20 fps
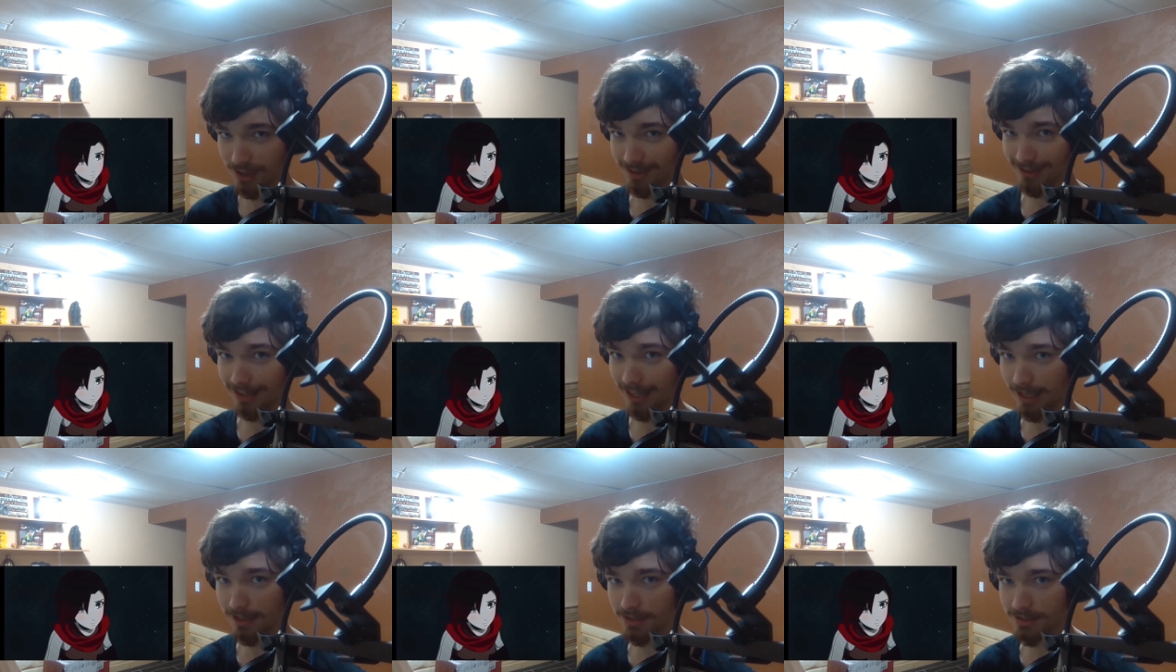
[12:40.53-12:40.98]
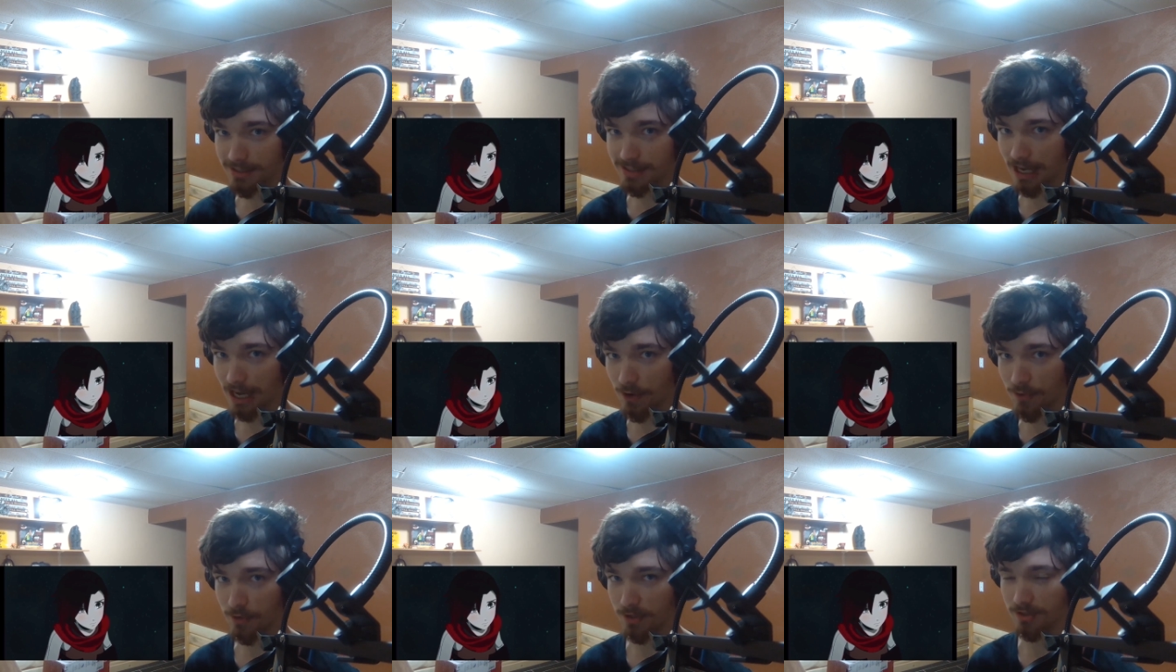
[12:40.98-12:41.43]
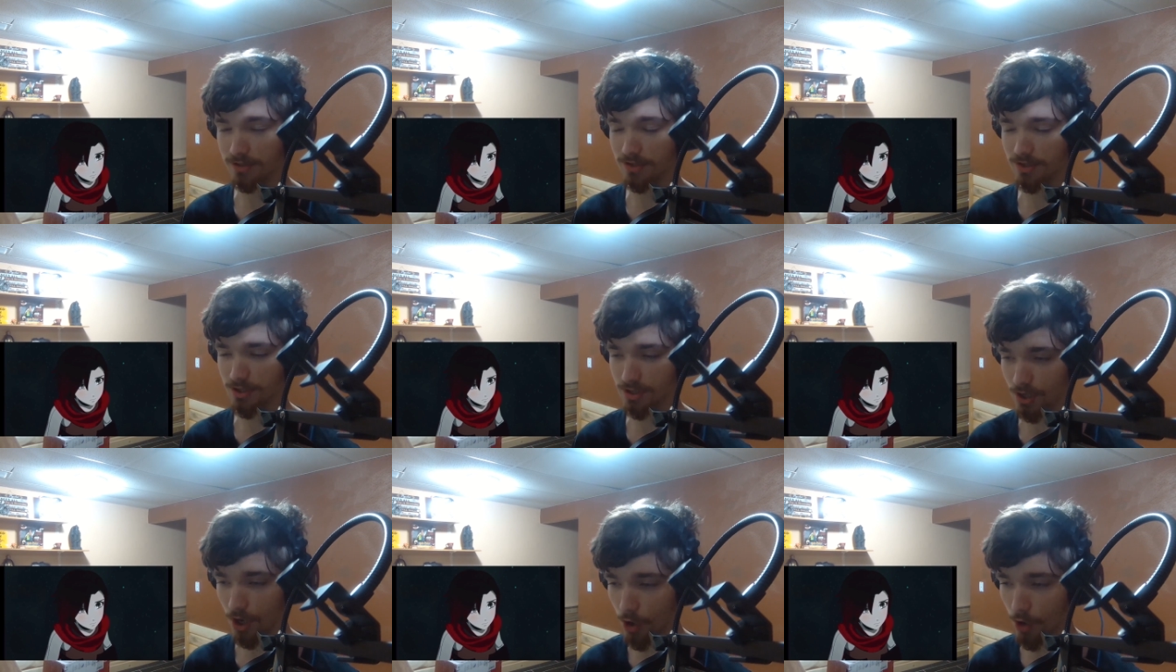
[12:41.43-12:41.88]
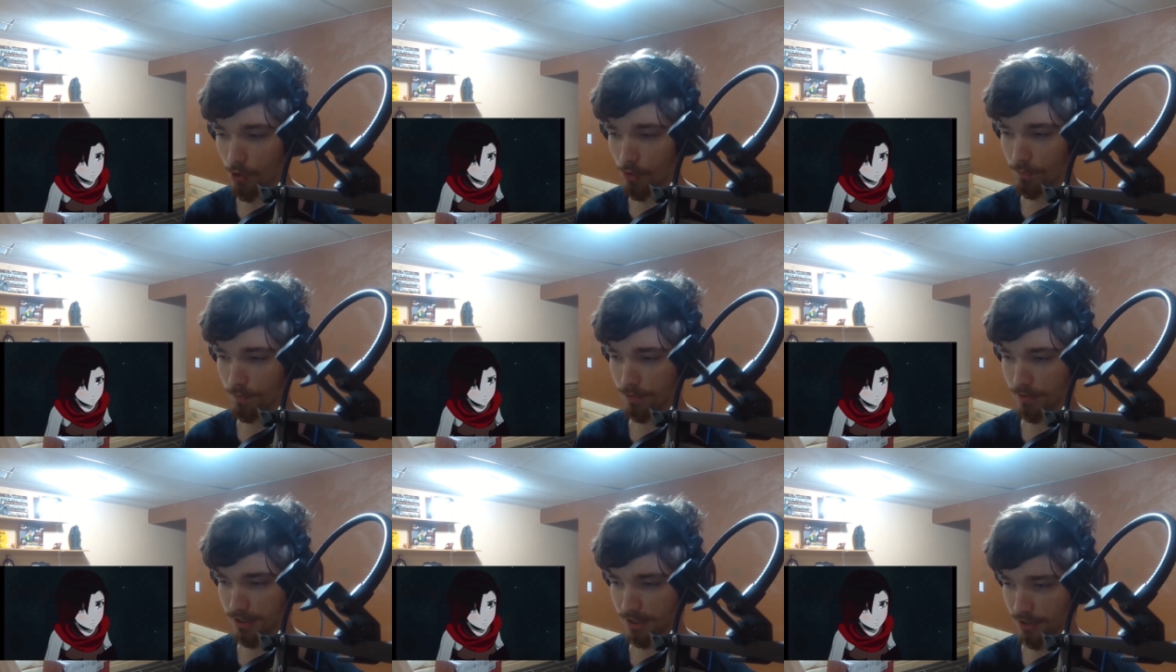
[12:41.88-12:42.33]
That sounded so
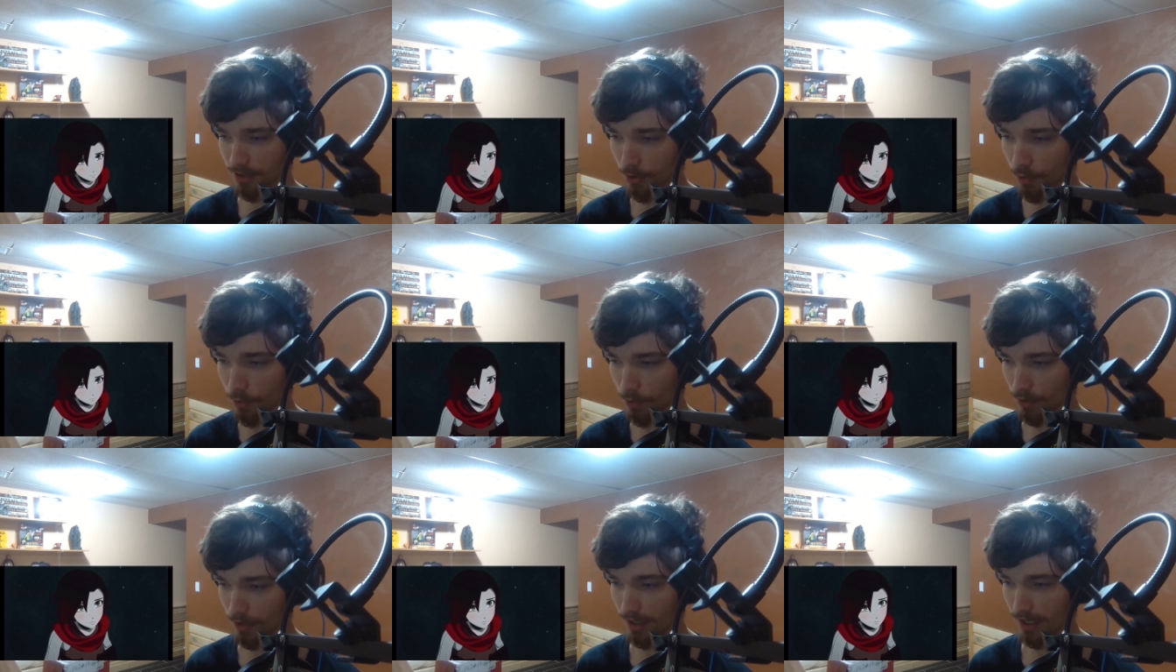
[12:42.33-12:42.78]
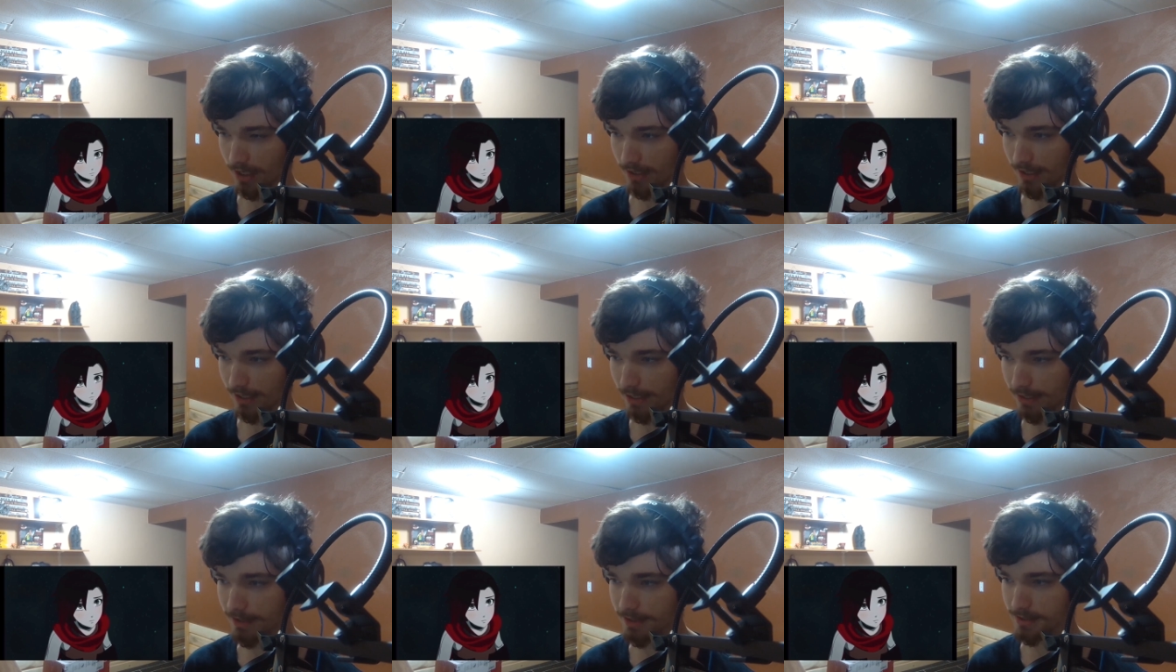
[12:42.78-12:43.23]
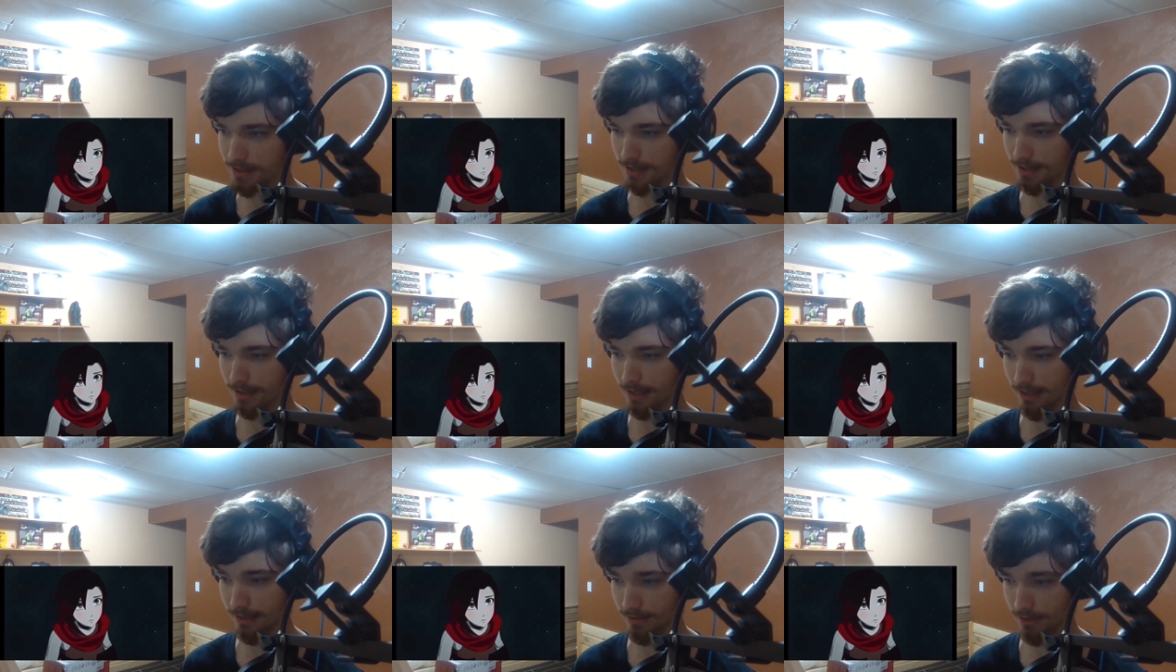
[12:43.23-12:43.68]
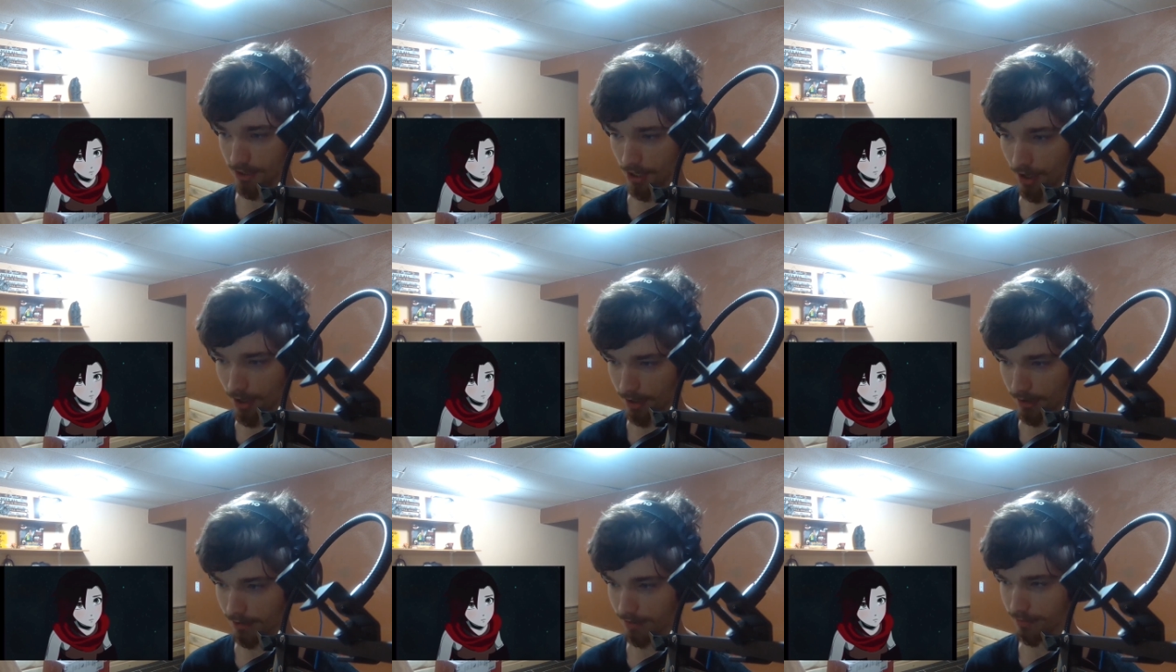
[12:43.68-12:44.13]
pure and innocent and
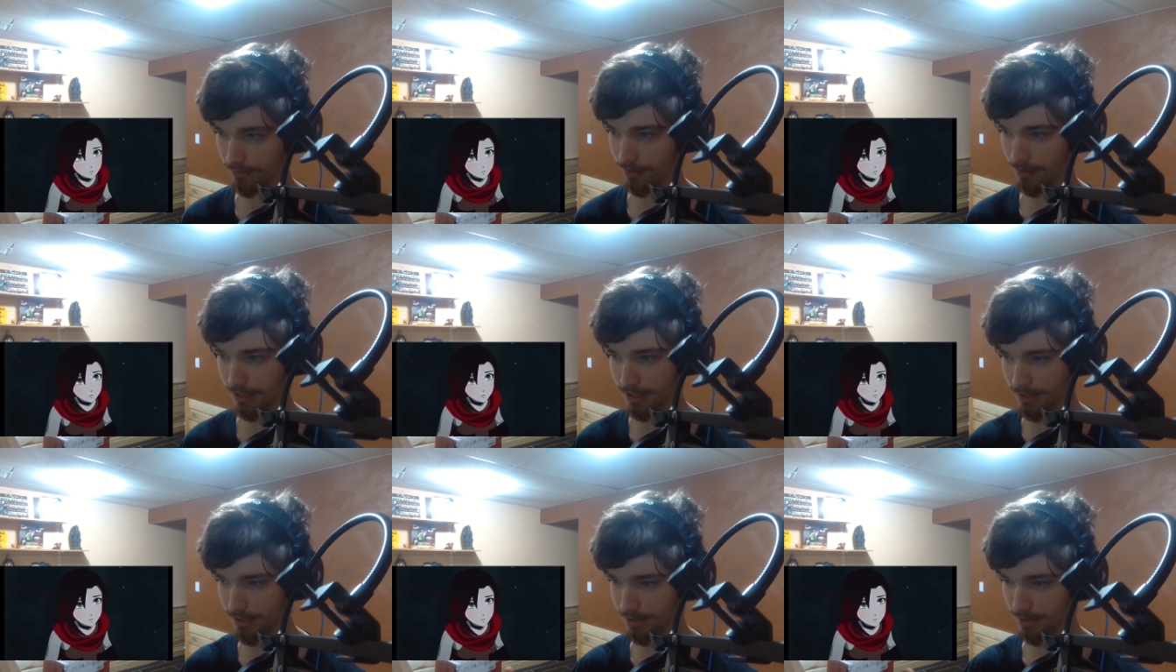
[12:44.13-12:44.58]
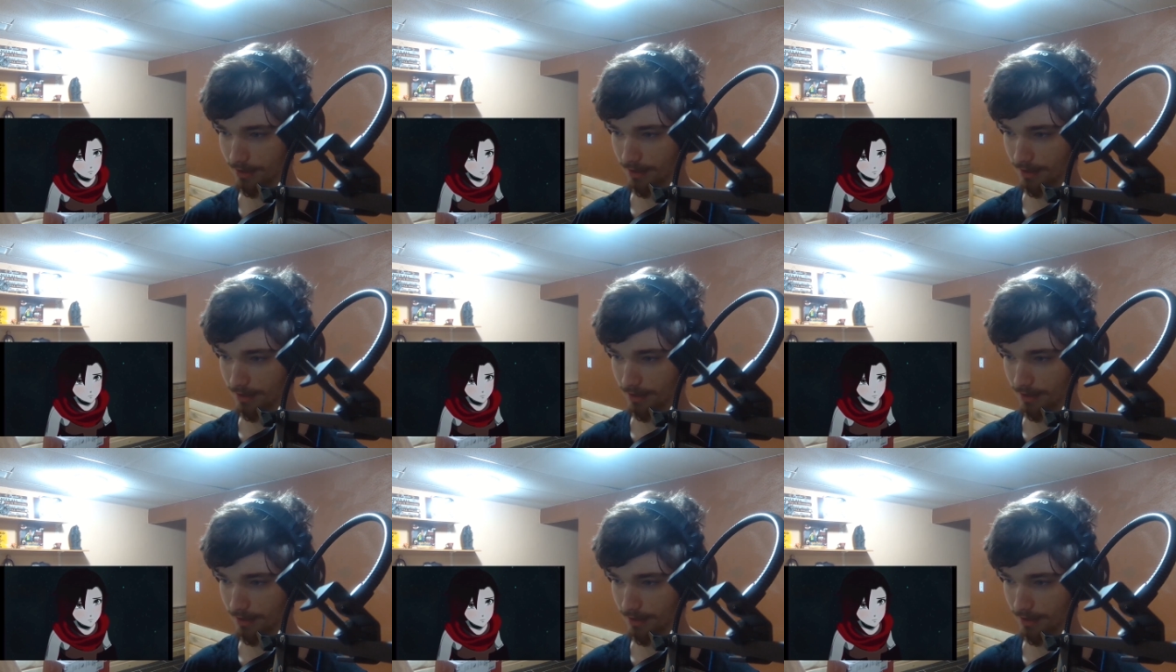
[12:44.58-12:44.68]
young. Like